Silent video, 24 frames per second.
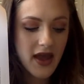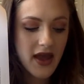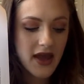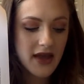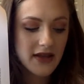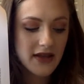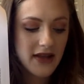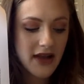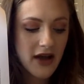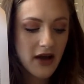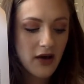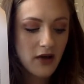
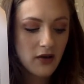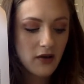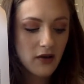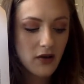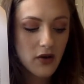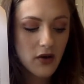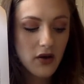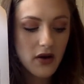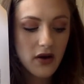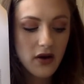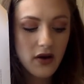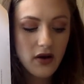Now,
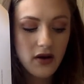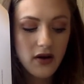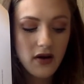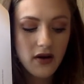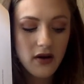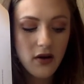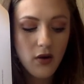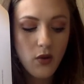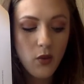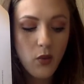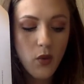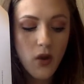
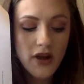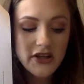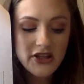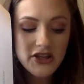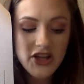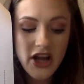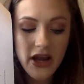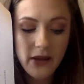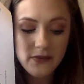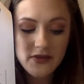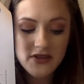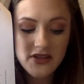what
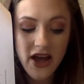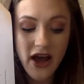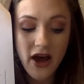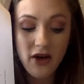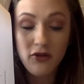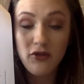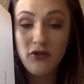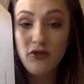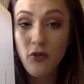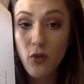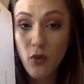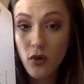shapes have
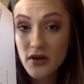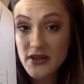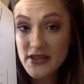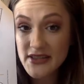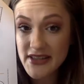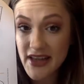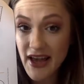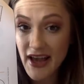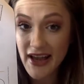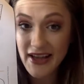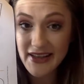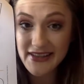4
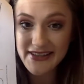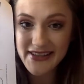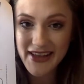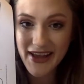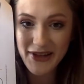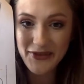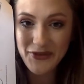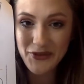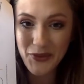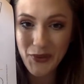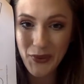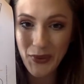sides
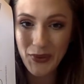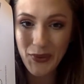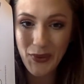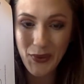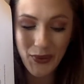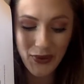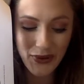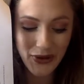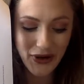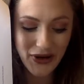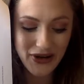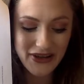and 4
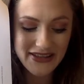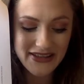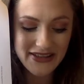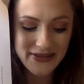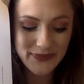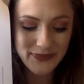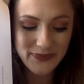corners?